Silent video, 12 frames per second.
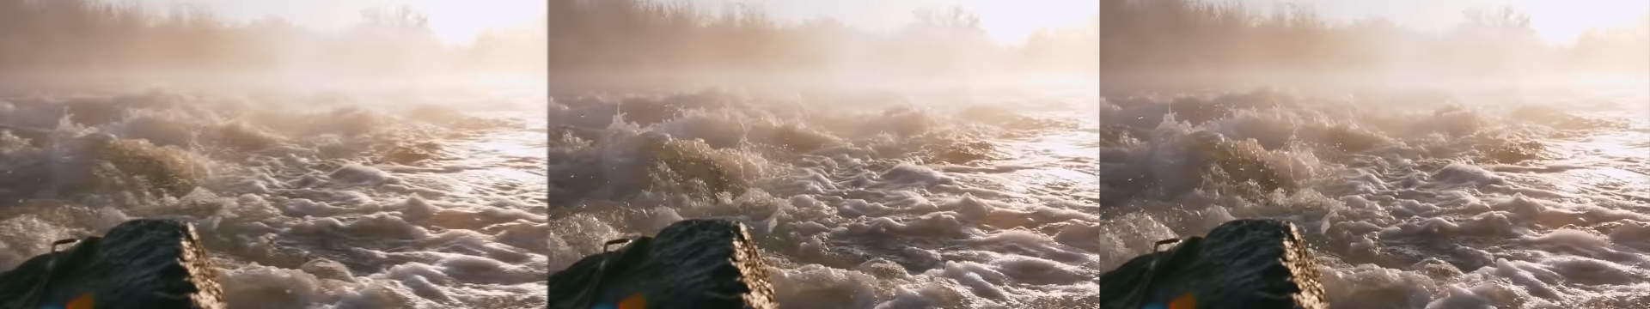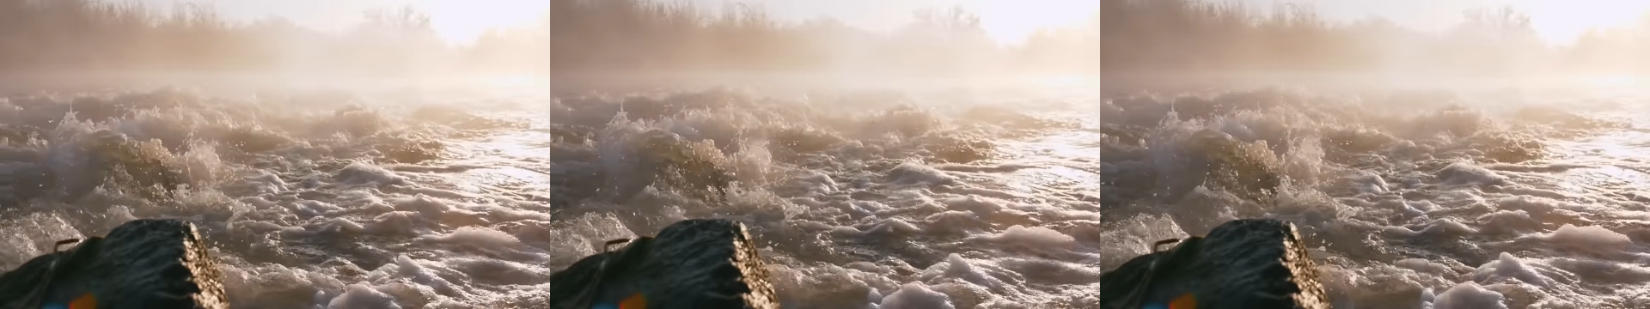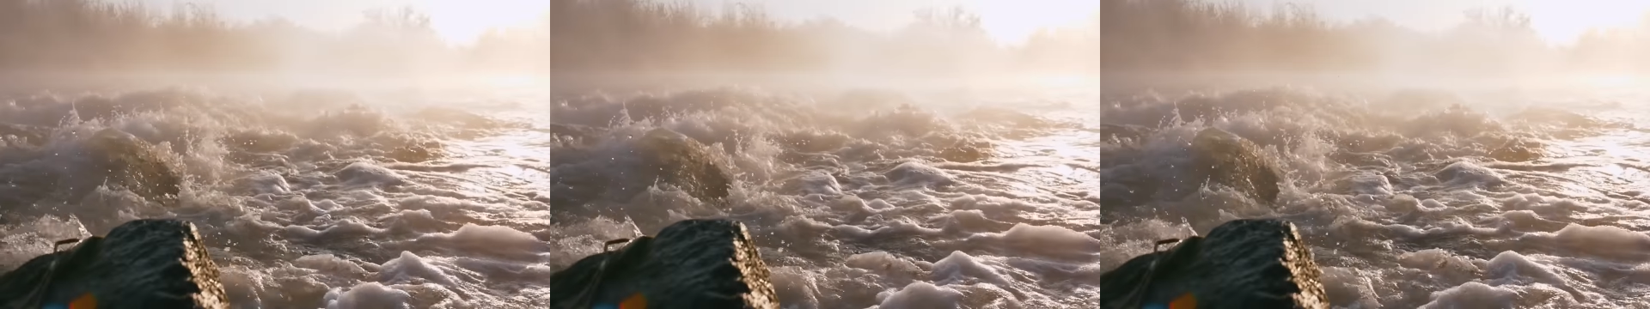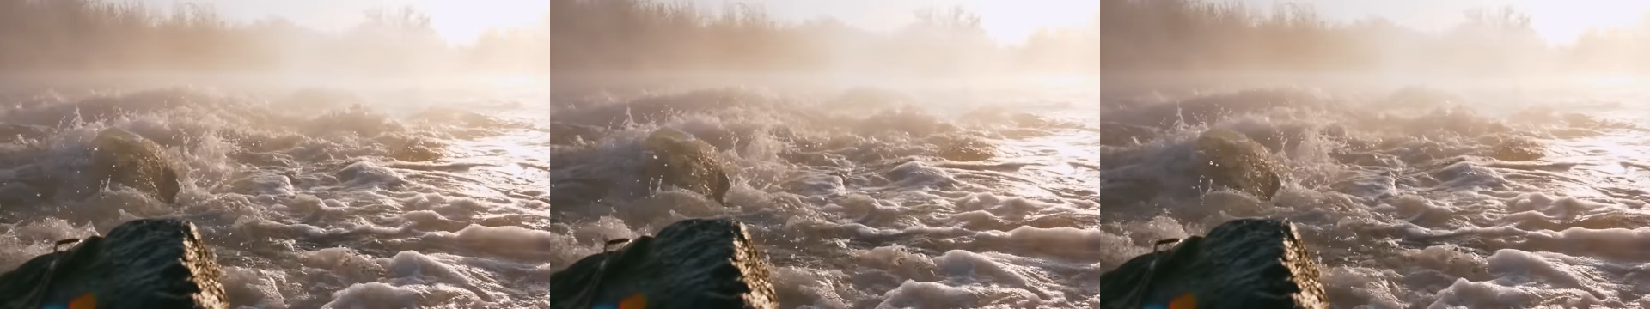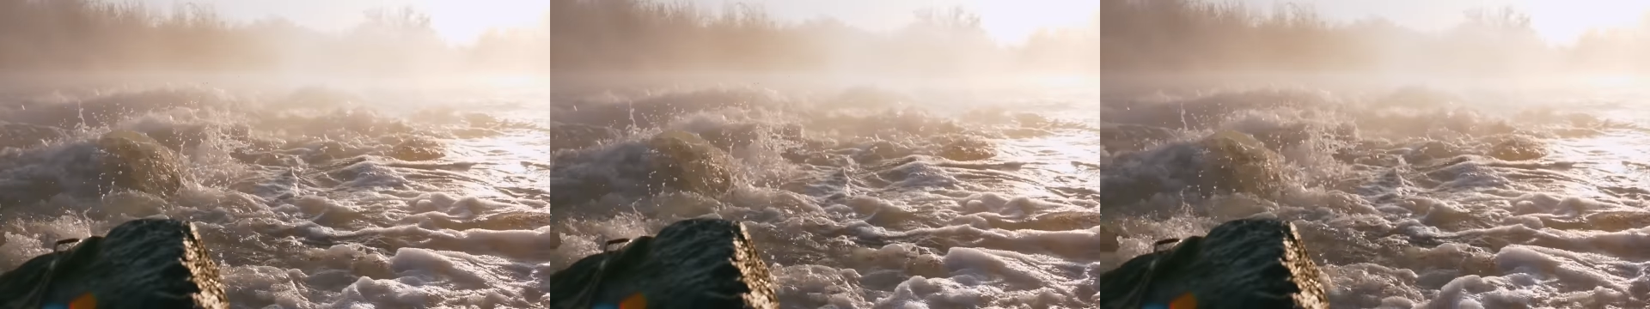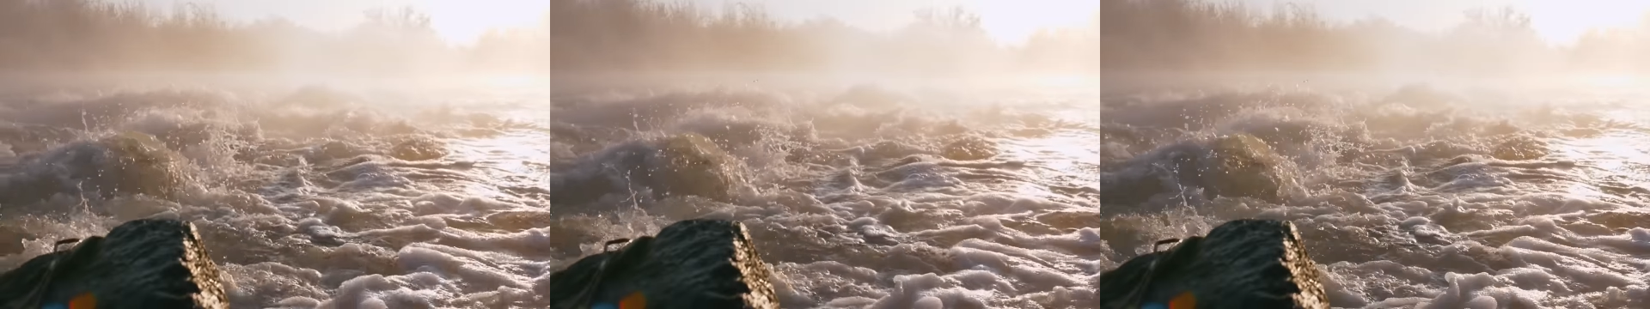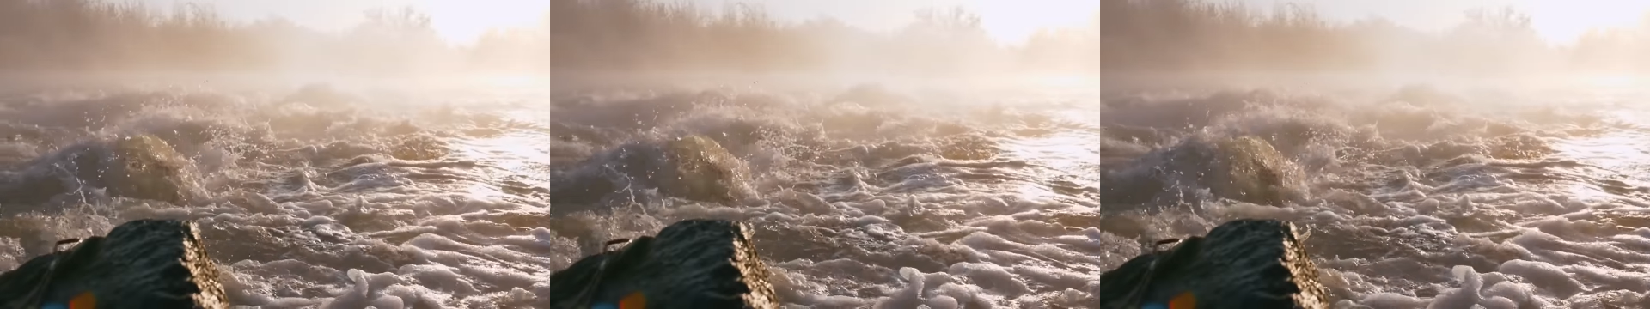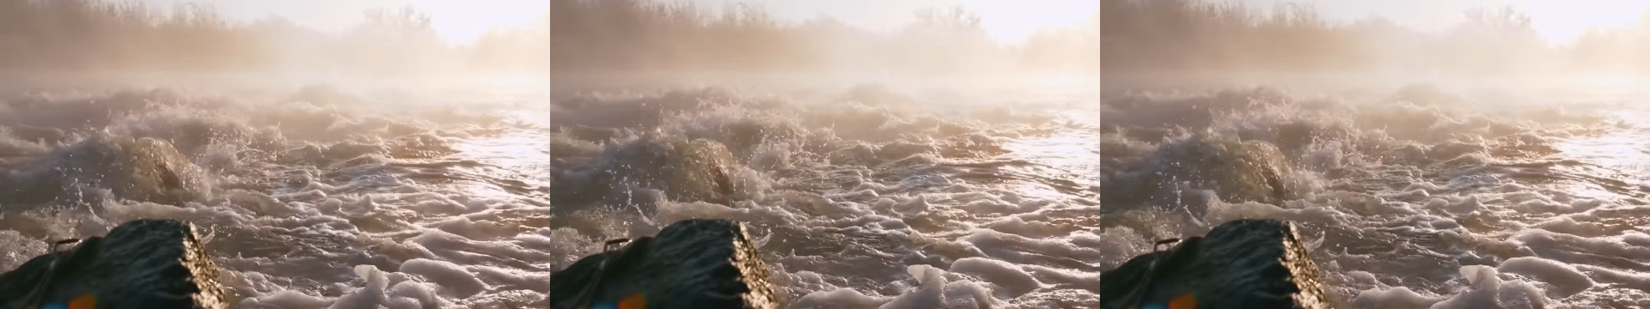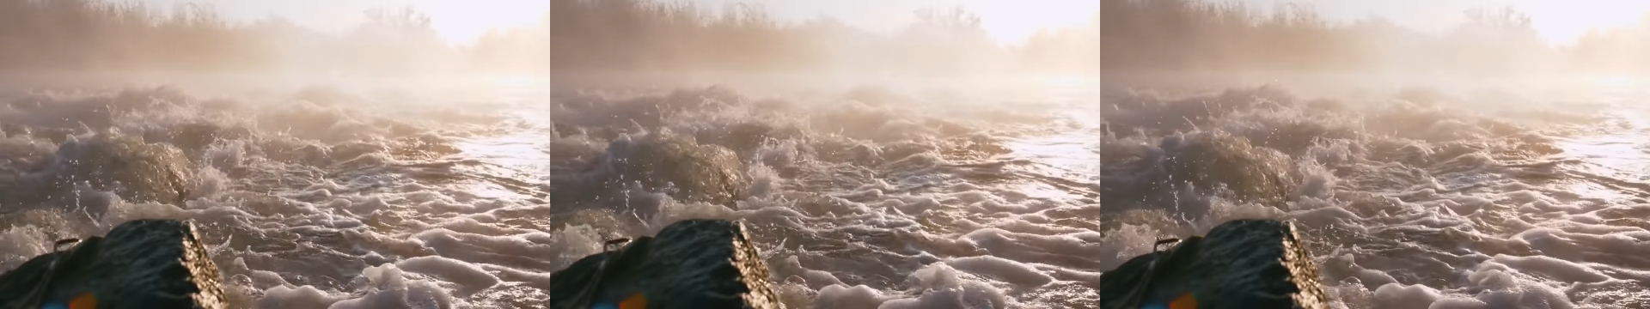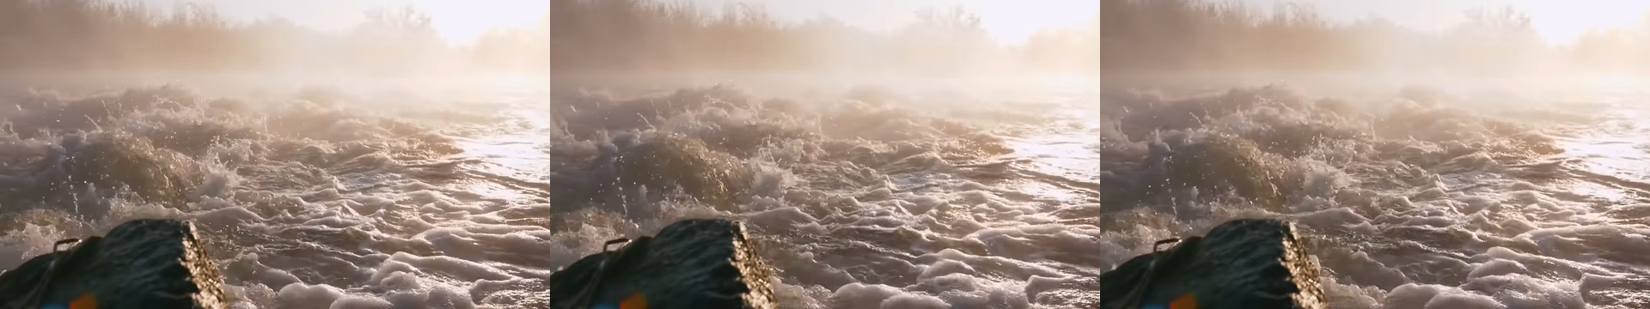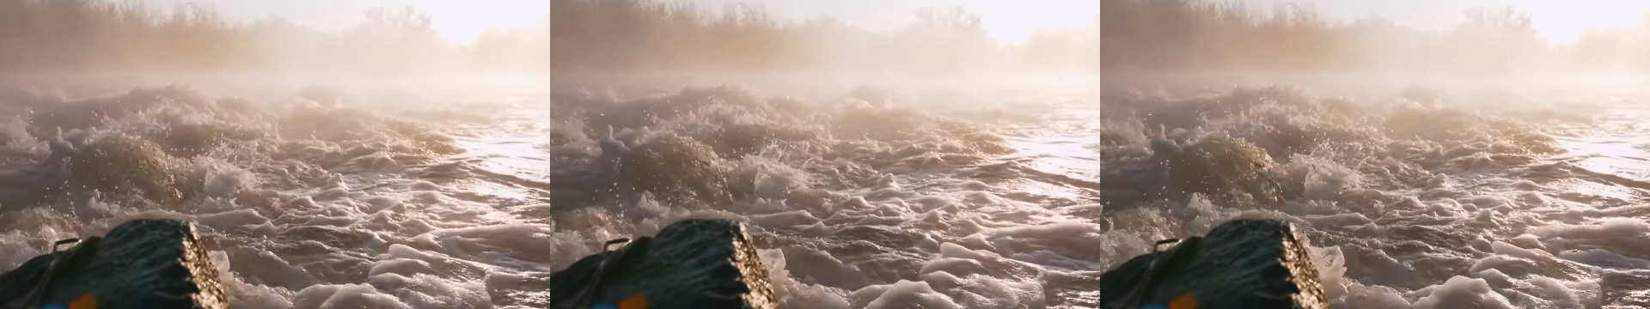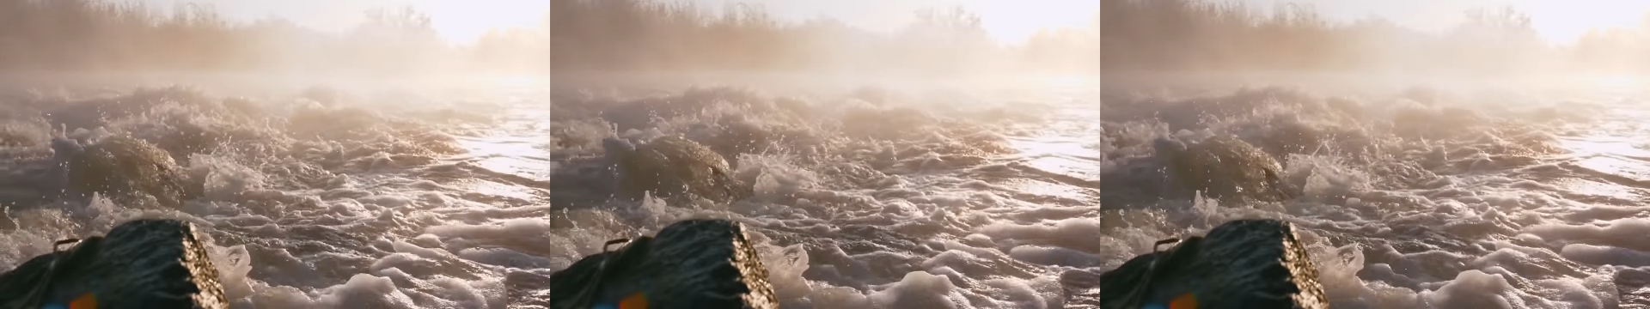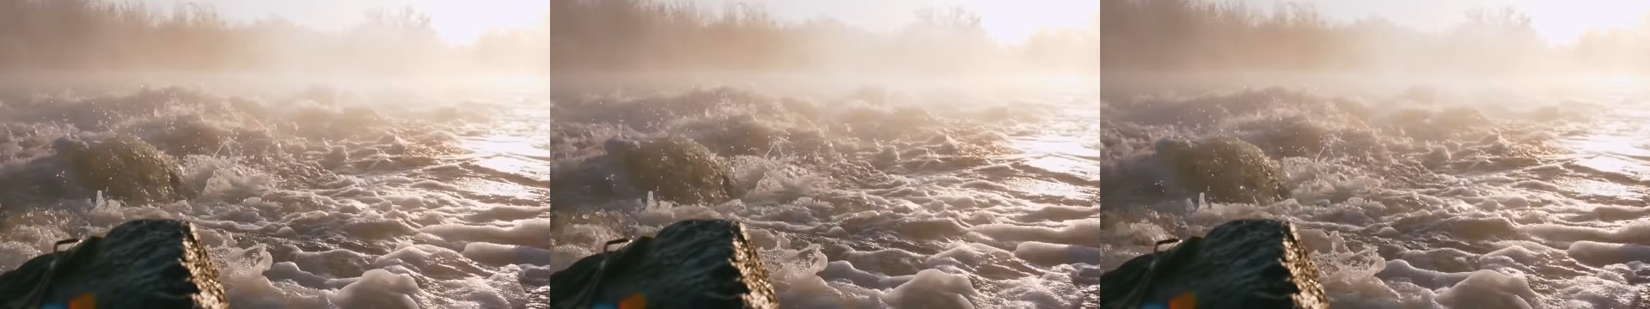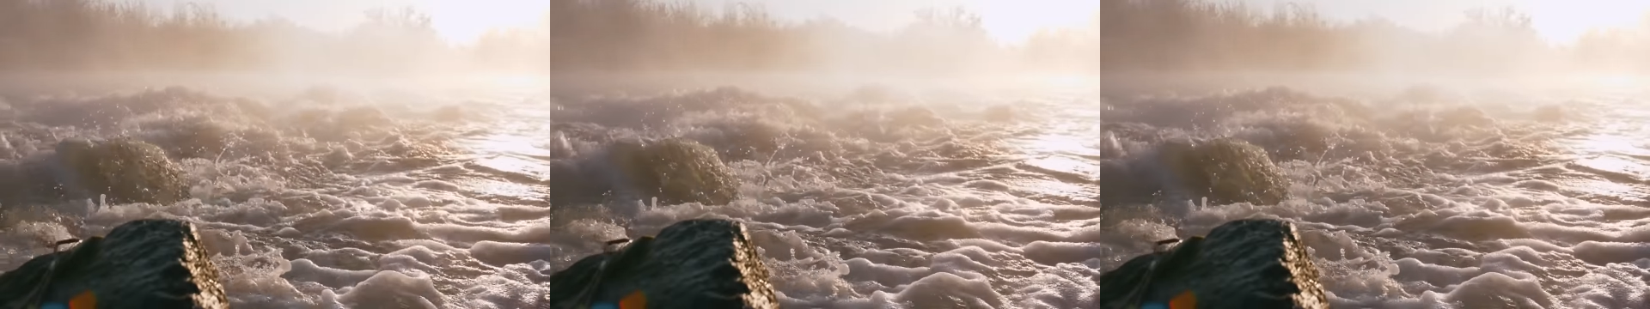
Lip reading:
Nobody's mouth can be seen.